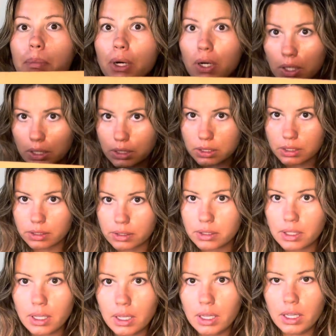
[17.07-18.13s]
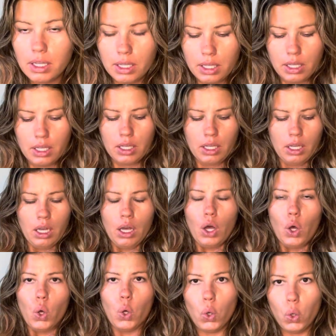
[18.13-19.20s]
box.
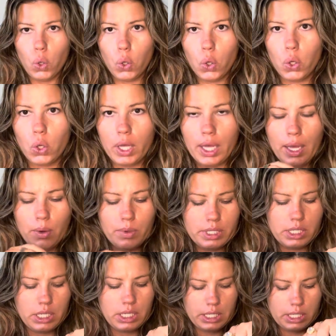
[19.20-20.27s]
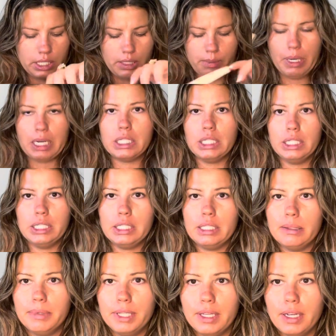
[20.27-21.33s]
Whew, I wasn't expecting it
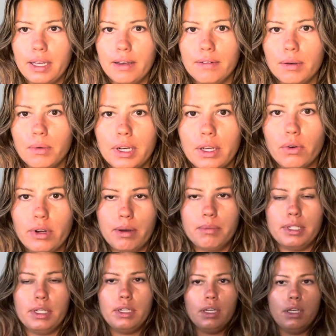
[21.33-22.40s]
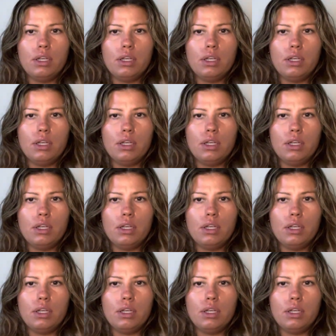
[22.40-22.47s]
to be that heavy when I grabbed it.